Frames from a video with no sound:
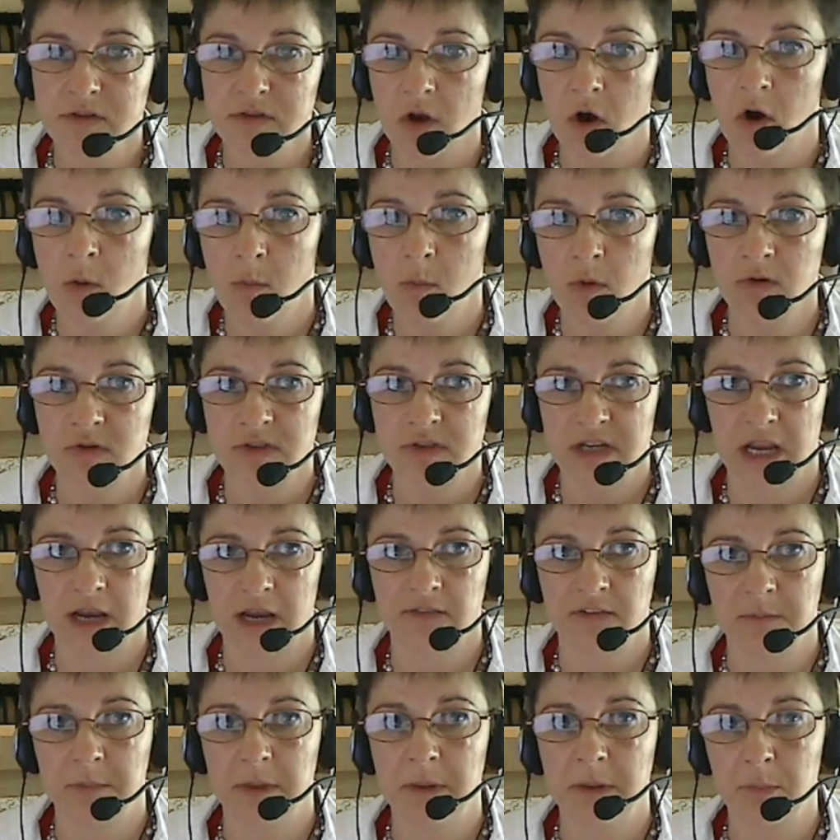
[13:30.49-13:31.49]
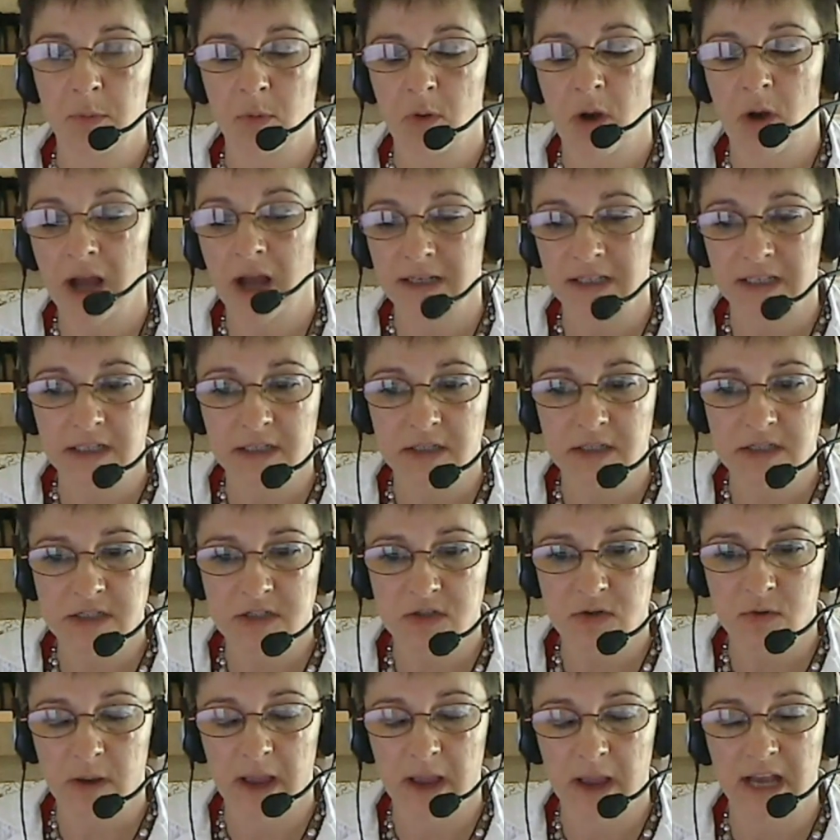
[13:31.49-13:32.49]
almost have to be prodded
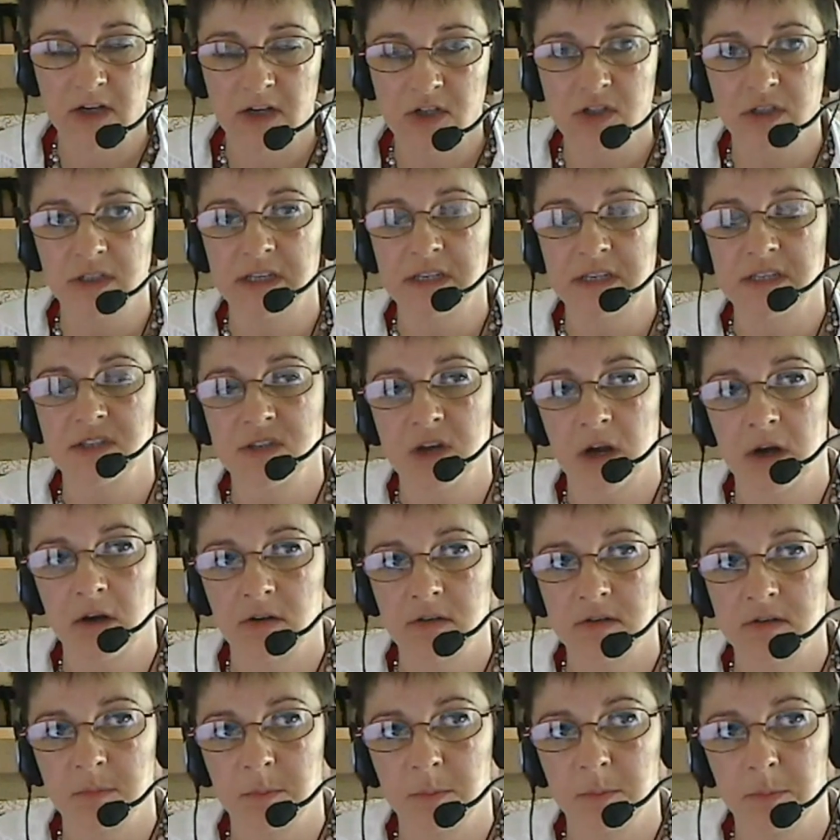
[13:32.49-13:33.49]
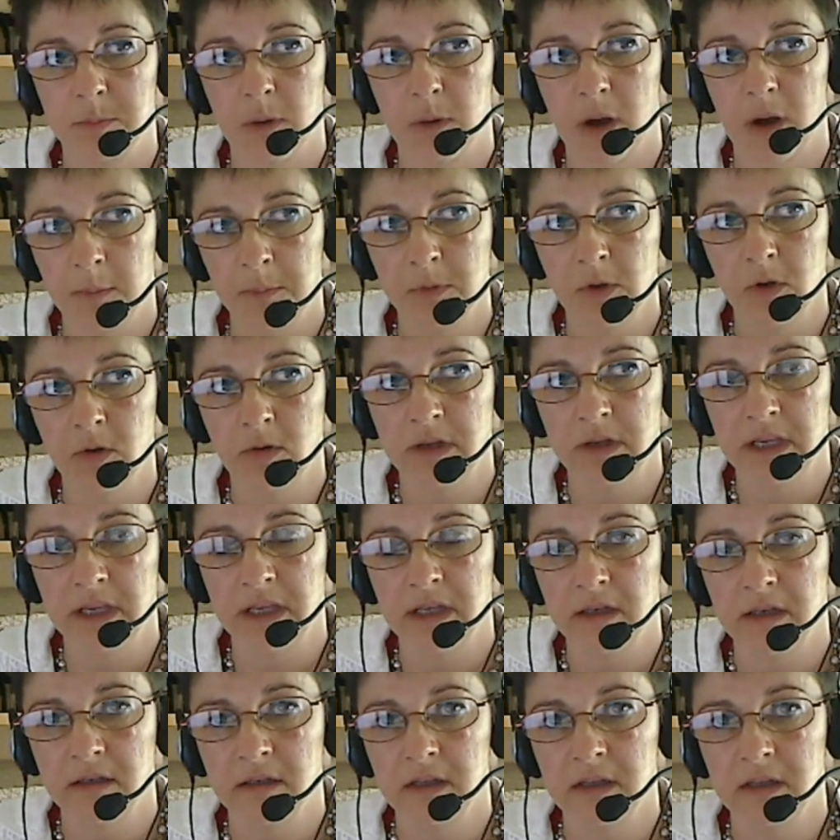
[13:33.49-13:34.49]
to actually start uploading it
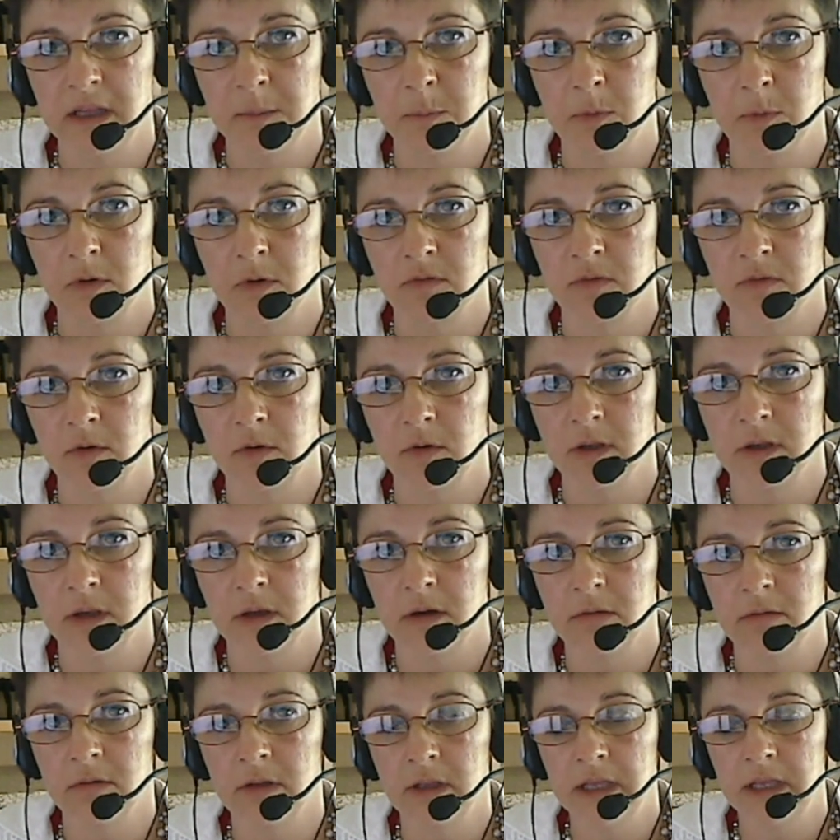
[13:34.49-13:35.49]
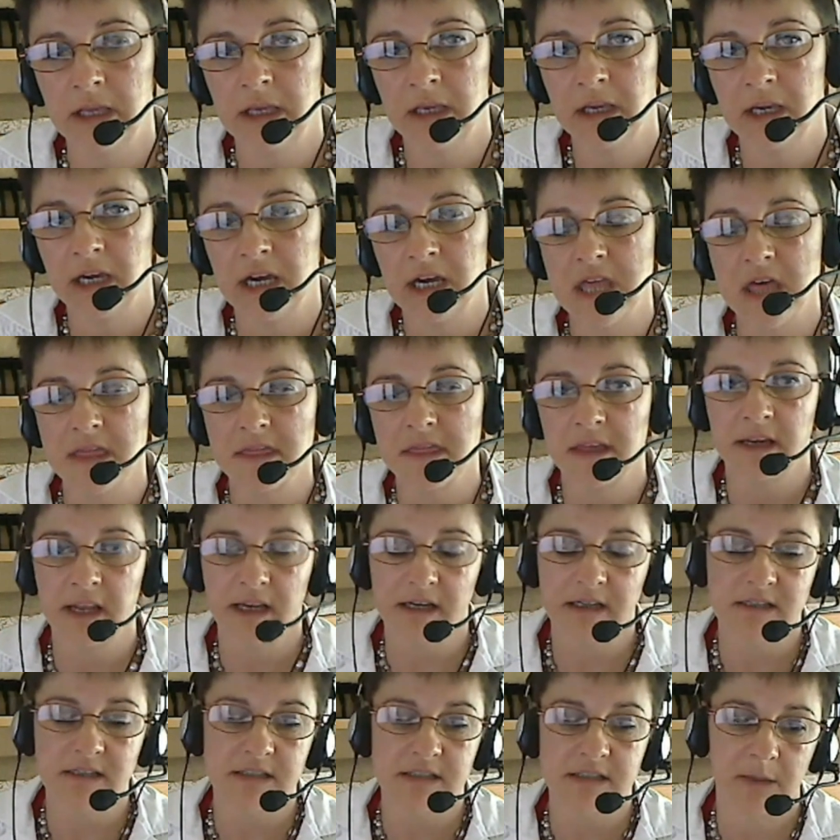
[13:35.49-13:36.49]
into the ePortfolio, and then the
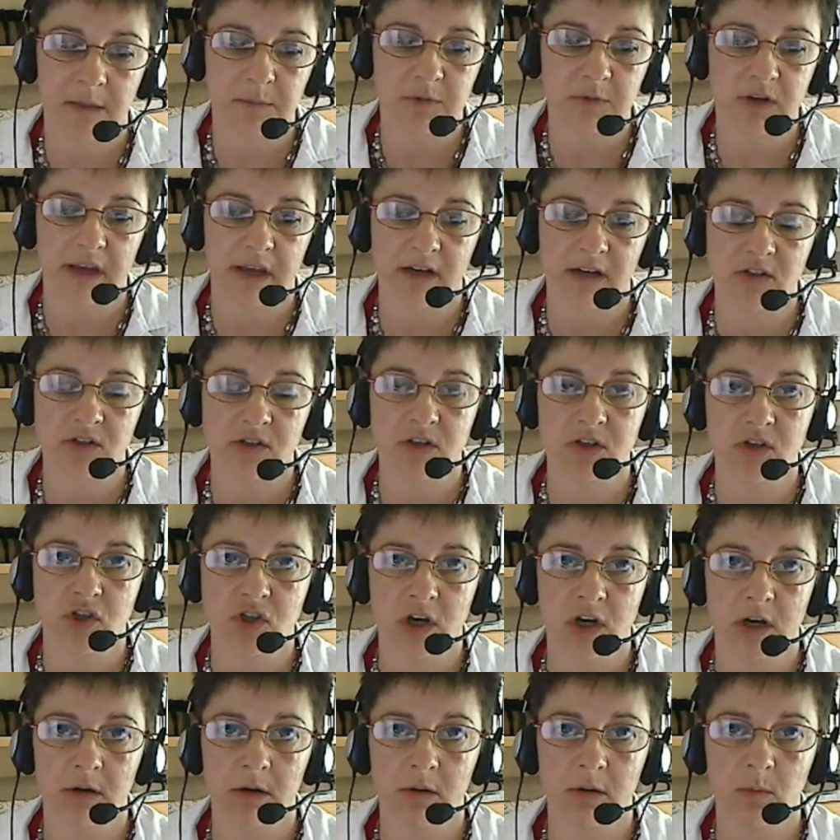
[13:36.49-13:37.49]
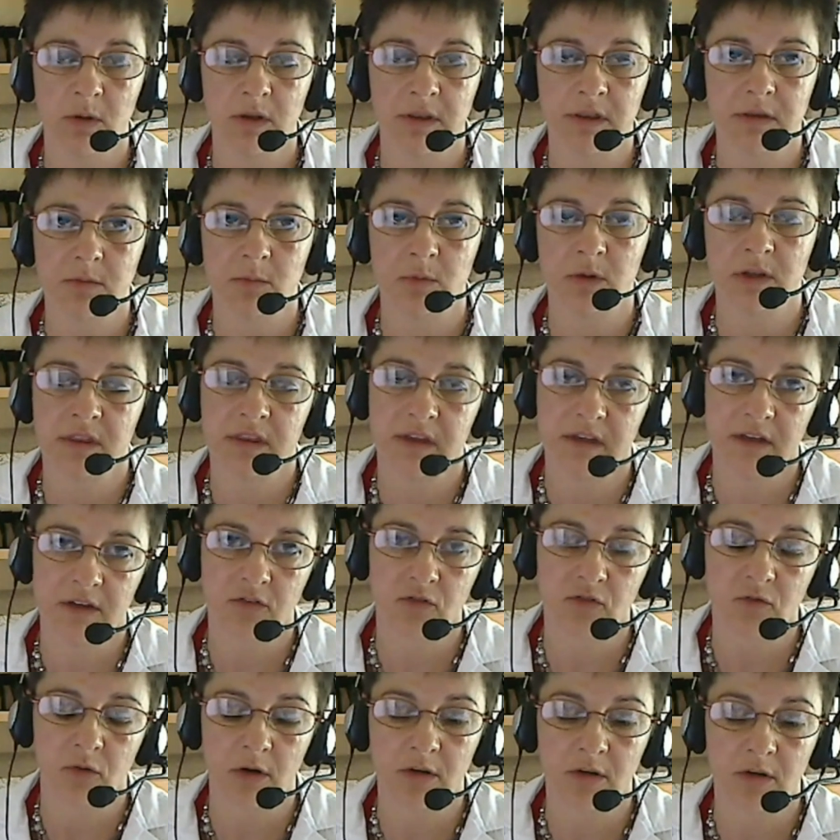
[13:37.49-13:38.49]
next step to actually share it with the
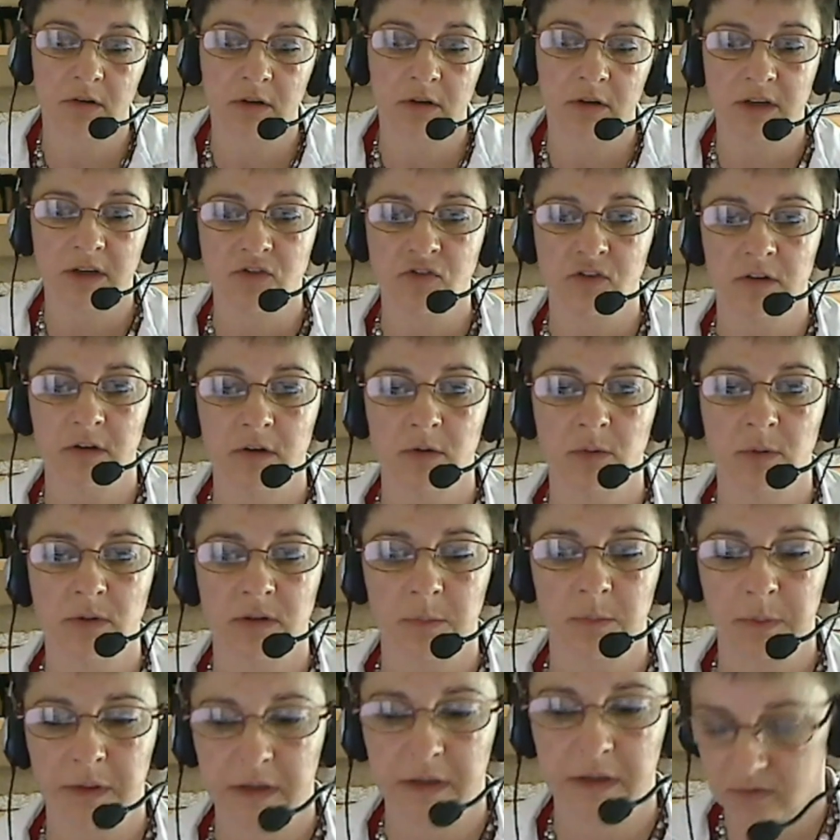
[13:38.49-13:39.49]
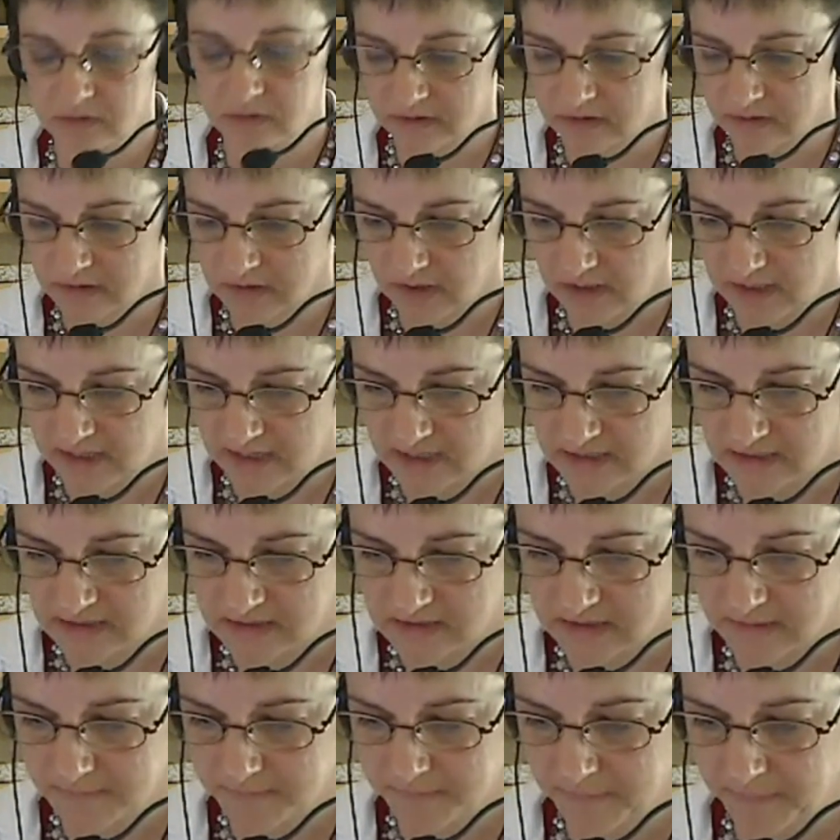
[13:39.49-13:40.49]
instructor and share it with the peers of the
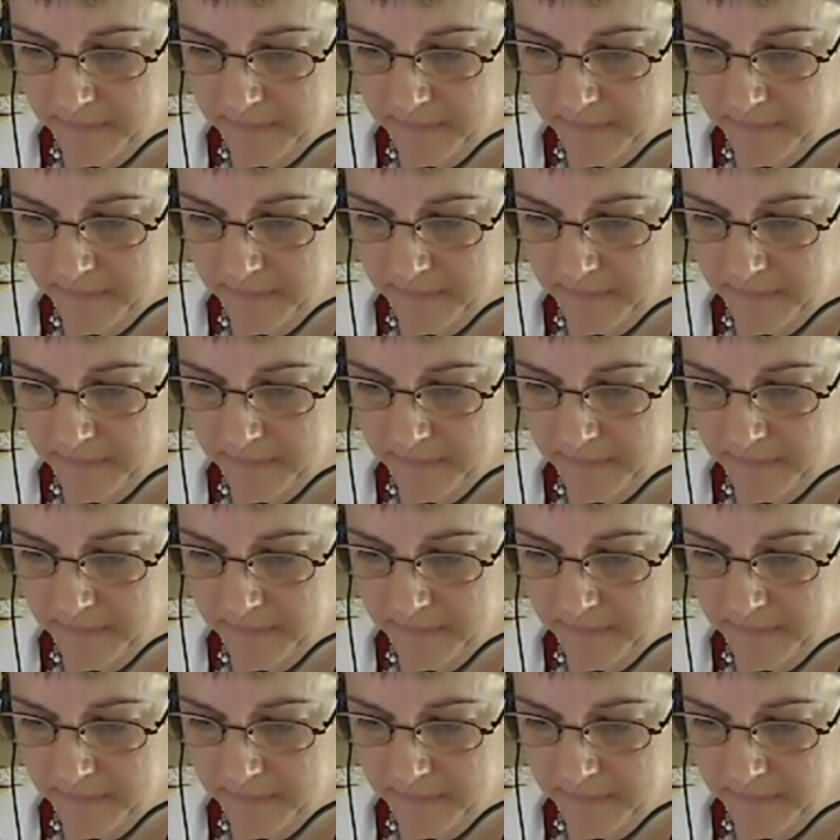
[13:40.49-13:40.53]
class.